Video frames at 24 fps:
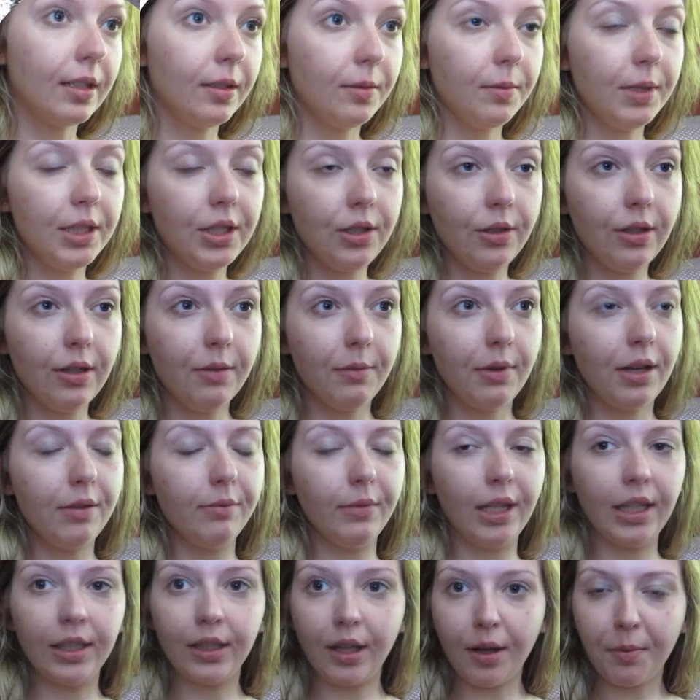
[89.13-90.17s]
We're doing my
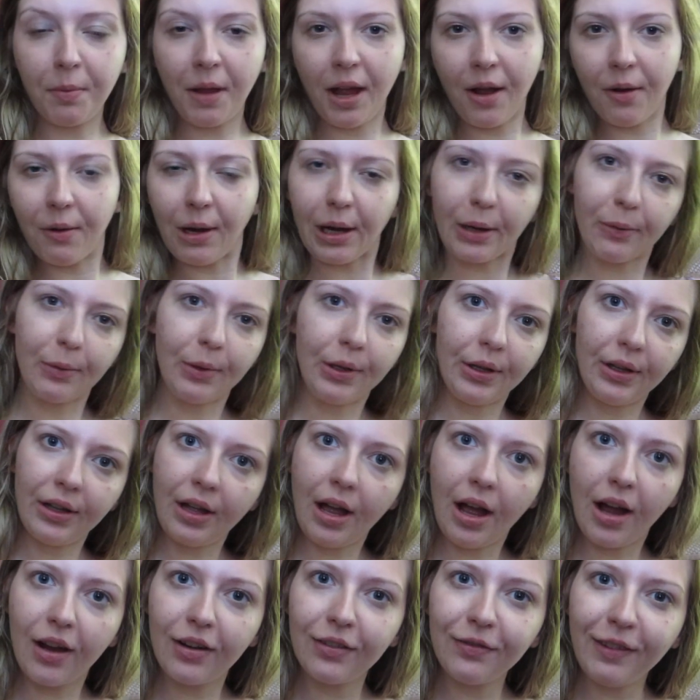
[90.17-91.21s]
makeup how I will
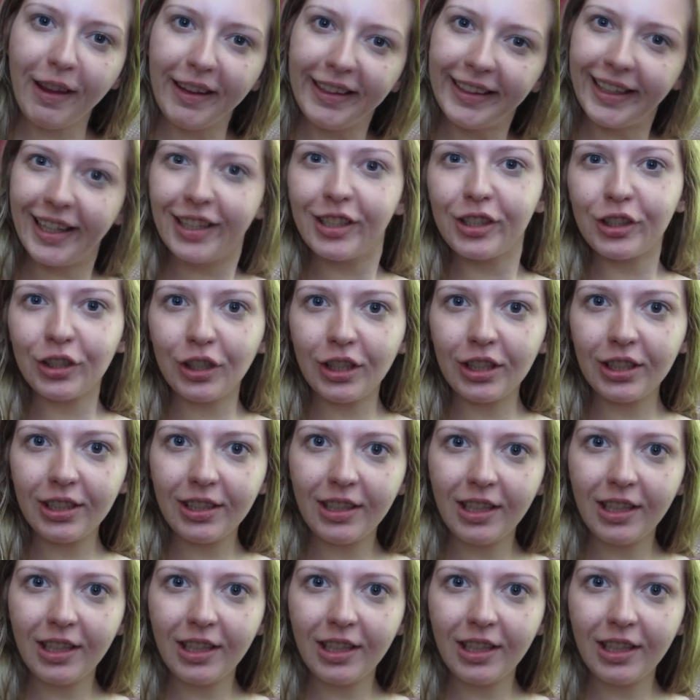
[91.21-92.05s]
on vacation.